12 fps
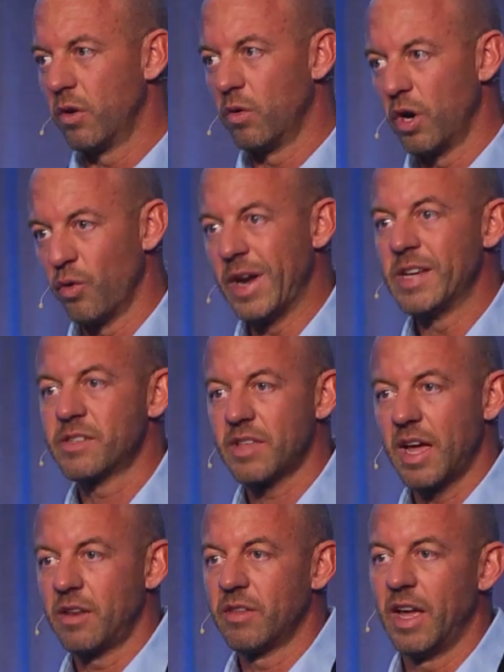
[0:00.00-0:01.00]
know, erase
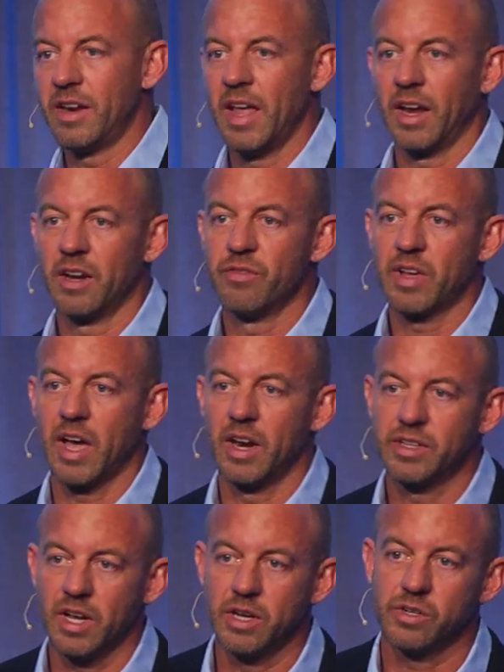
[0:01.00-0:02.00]
that, that negative
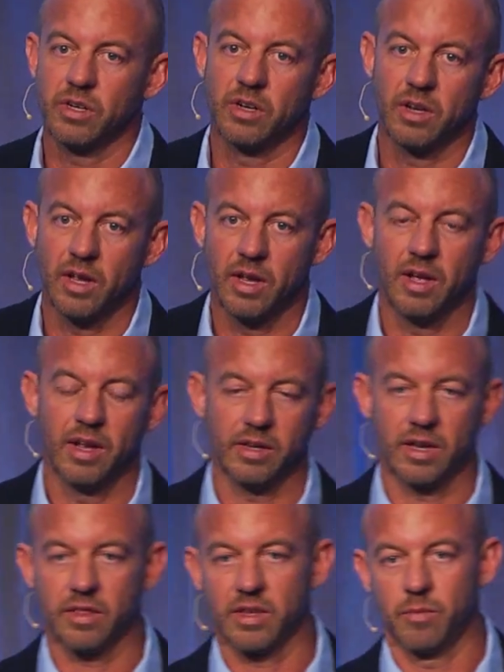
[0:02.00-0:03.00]
connotation uh,
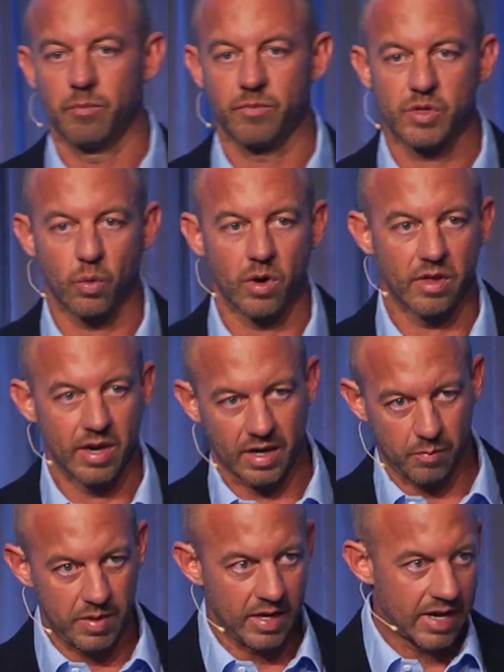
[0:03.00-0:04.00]
and get them to where they
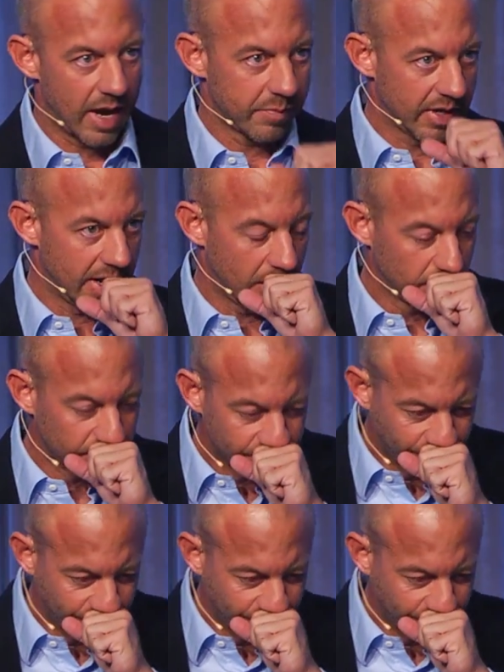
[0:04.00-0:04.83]
can be adopted out.